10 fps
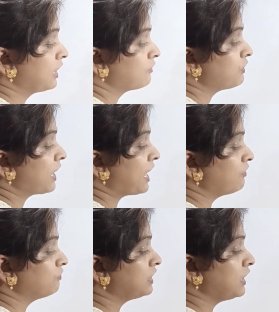We
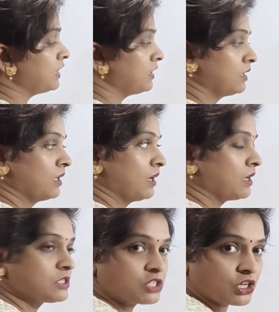have the
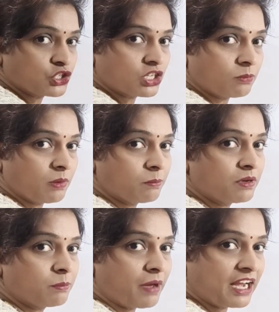structure
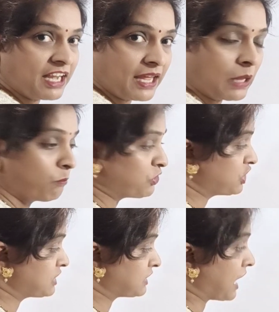member by name, which
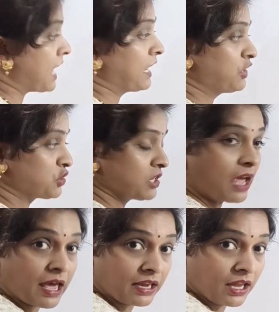is character
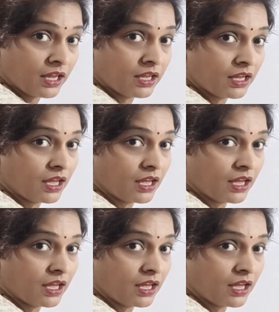array.